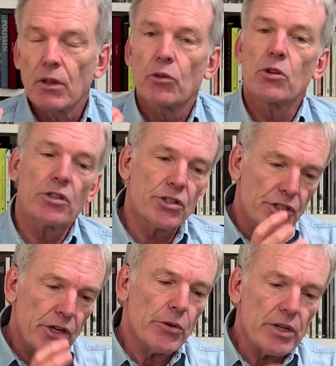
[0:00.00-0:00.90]
there's a
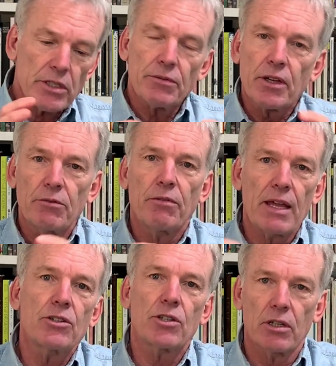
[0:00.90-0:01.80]
series of
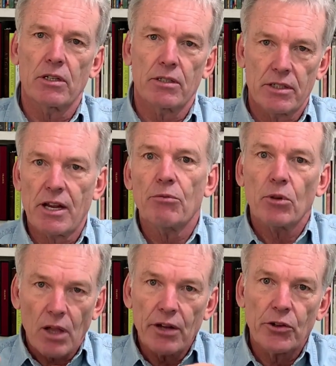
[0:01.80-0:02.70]
conventions
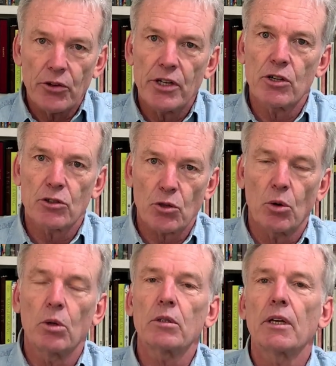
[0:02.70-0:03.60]
several hundred years
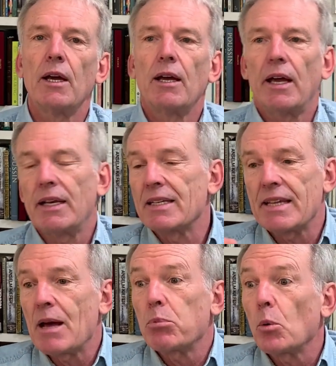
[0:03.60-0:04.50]
old. An
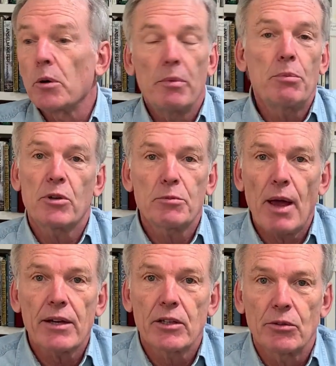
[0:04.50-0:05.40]
example would be
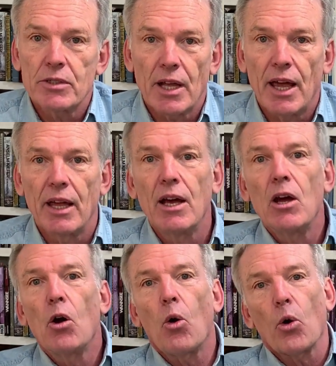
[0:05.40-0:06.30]
perspective, say,
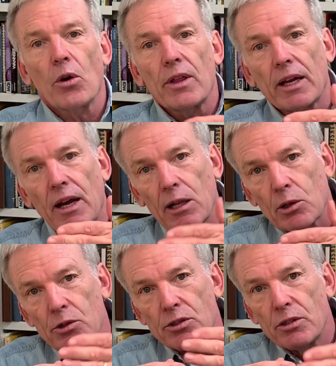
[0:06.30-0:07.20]
or that
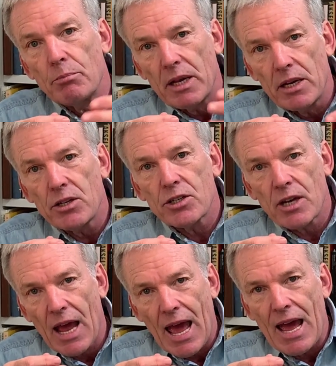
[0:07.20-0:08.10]
colors diminish
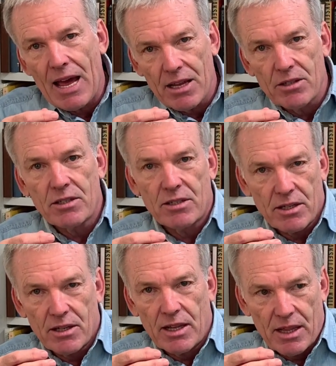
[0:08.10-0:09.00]
as
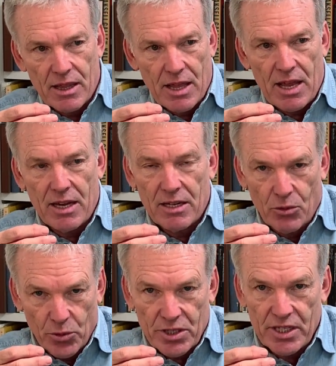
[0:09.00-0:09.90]
they
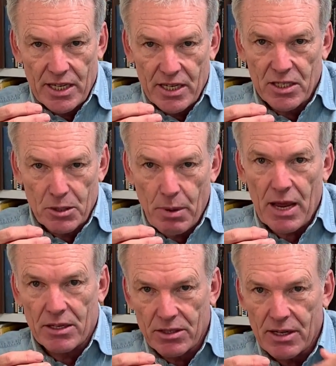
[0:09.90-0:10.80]
recede in
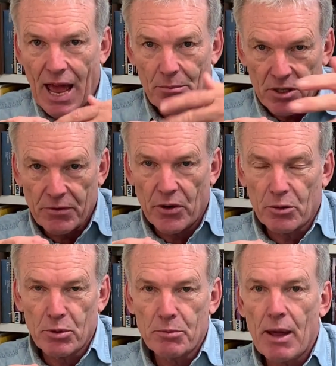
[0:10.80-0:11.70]
space,
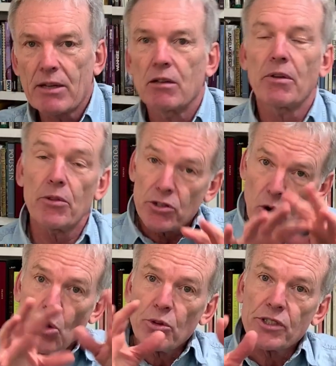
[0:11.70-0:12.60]
atmospheric perspective. There's a
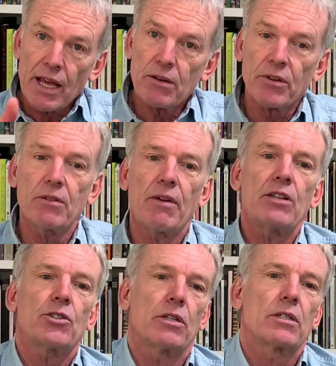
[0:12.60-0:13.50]
whole set of
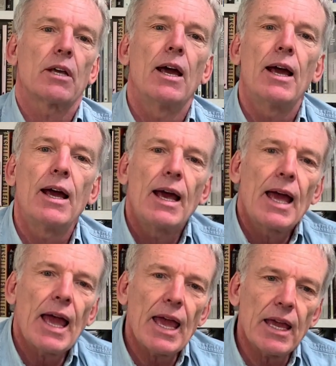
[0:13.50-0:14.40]
conventions.
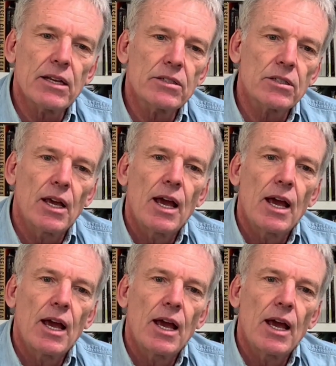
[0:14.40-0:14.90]
And